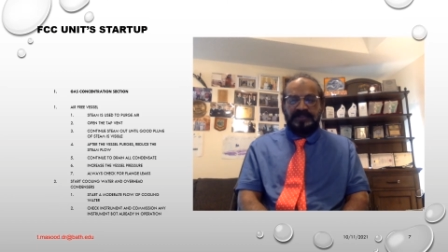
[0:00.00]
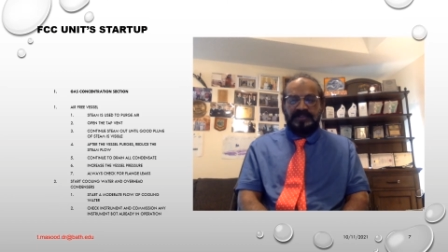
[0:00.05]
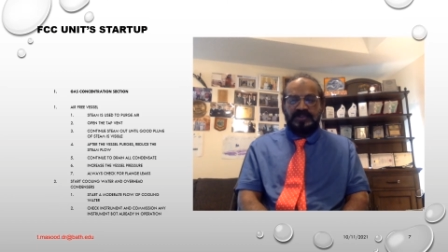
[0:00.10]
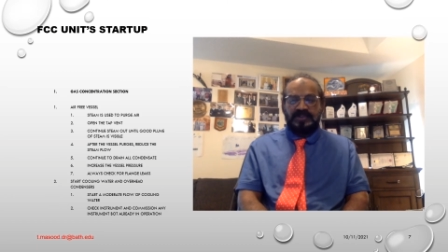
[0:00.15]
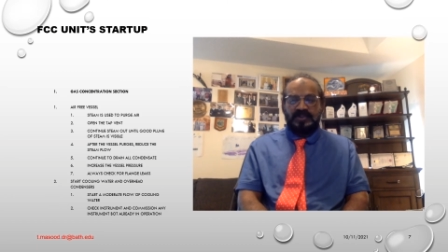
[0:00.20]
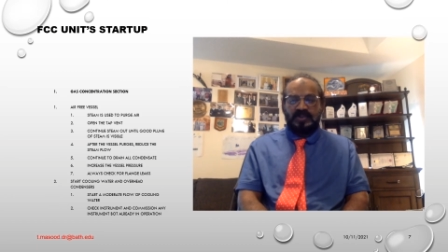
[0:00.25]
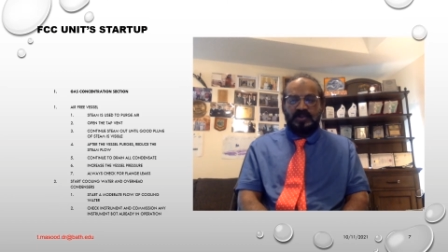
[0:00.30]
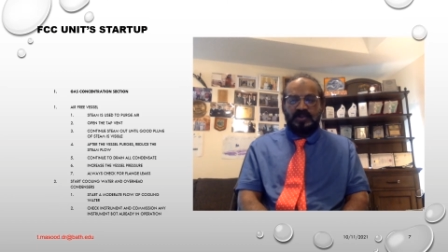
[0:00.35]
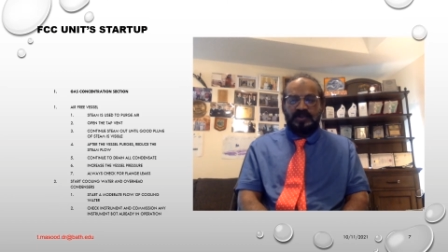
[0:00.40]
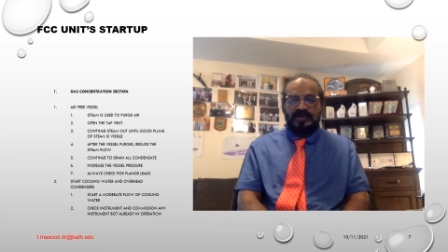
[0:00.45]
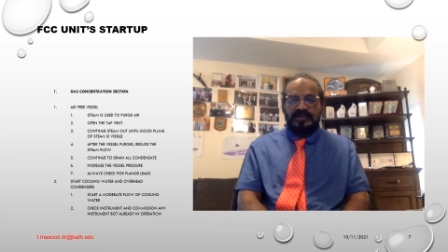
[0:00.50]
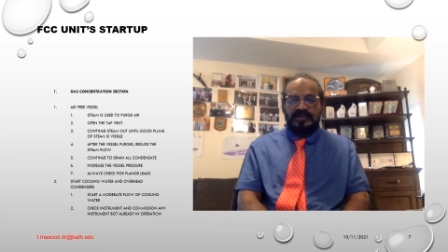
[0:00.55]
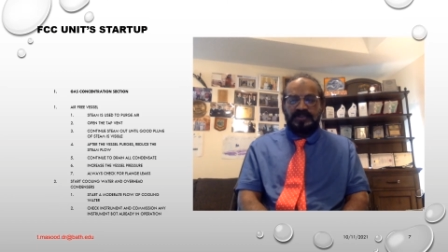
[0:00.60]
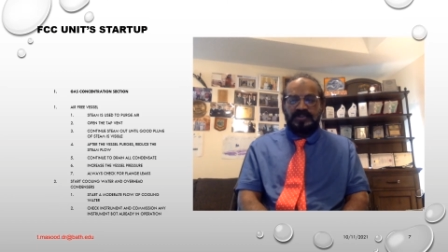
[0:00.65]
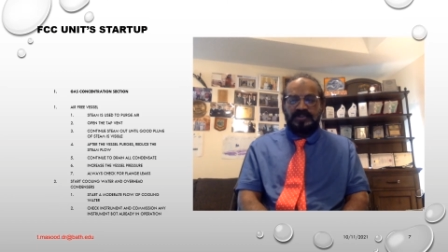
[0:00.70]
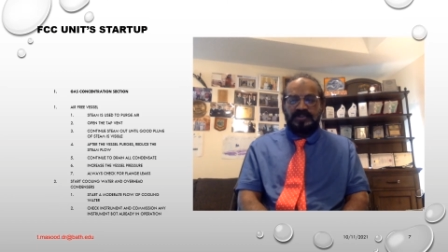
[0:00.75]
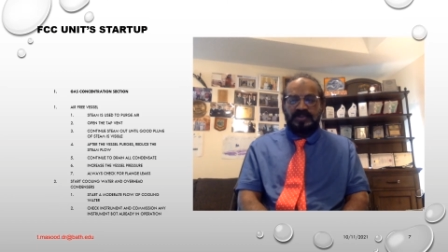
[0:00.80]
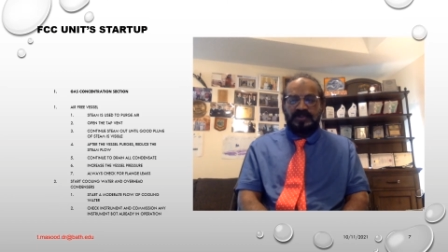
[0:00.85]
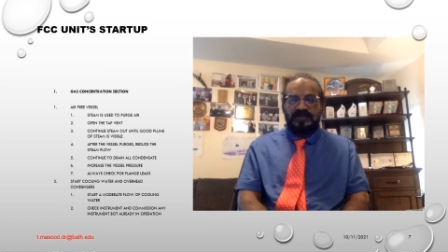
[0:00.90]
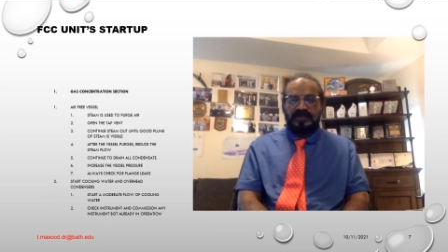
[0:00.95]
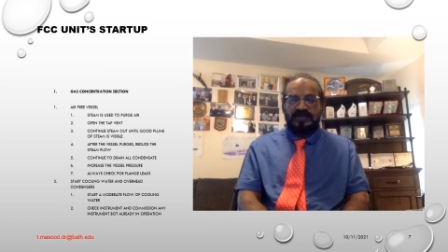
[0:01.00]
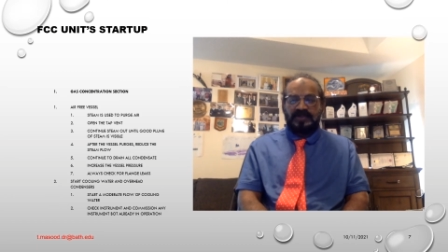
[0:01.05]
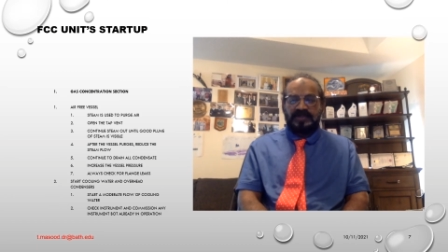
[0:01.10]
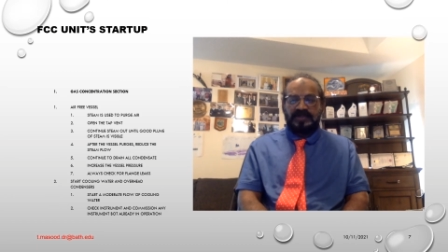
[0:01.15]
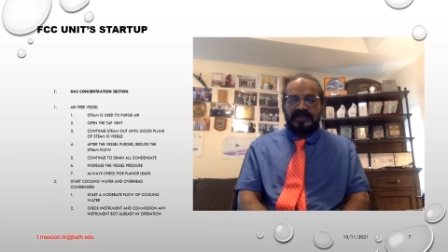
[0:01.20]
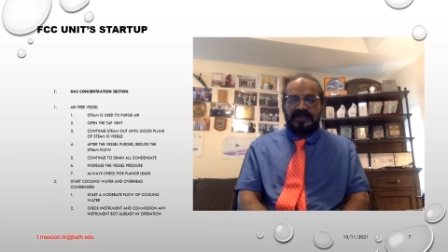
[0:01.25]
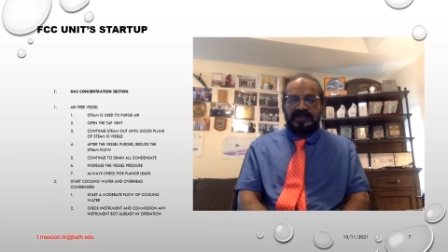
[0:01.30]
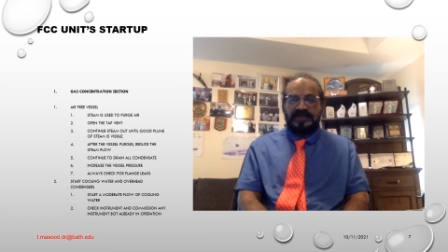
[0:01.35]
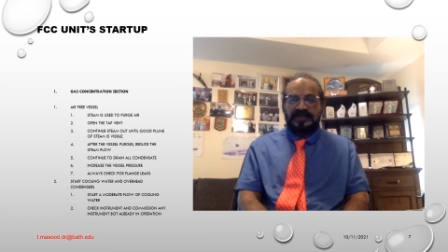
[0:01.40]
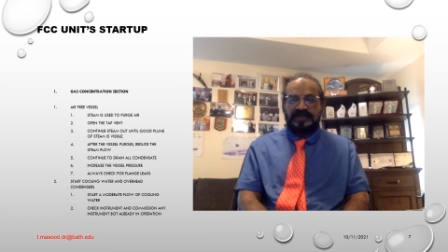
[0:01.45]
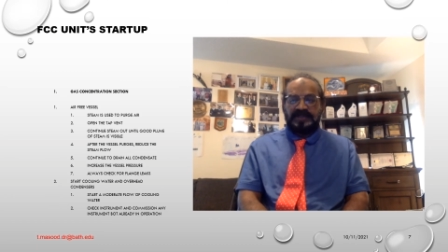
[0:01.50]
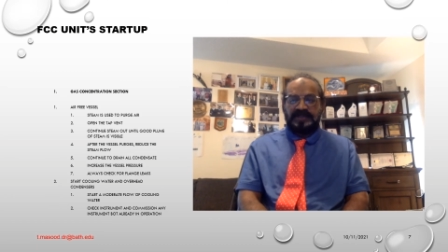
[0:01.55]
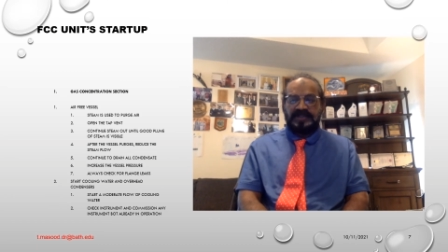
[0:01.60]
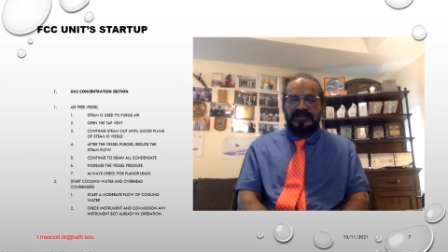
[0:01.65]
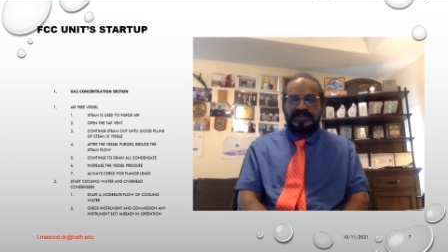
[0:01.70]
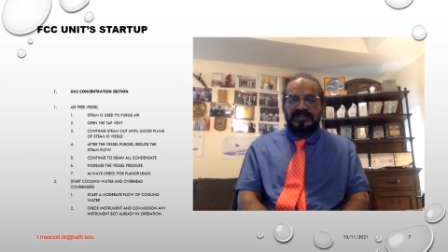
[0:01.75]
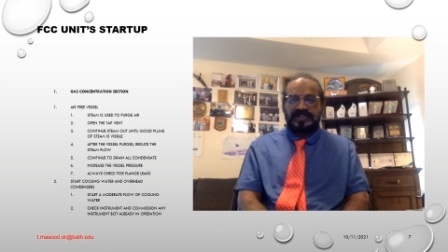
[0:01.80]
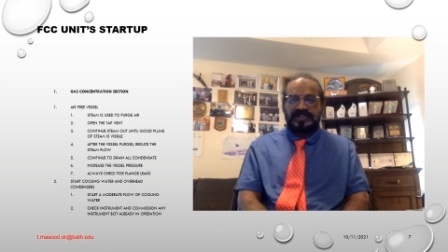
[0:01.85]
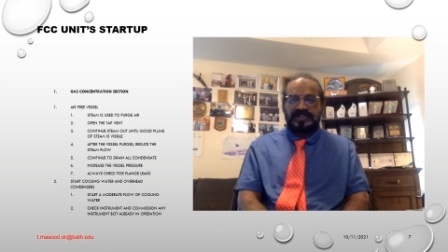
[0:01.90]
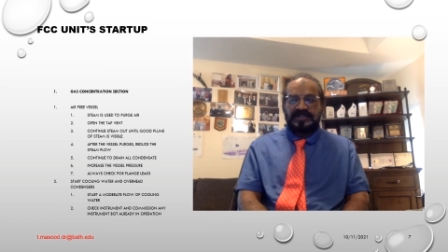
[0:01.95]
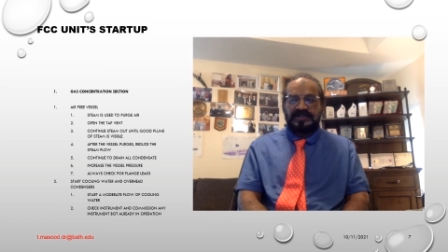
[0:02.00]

open the top vent and begin steam.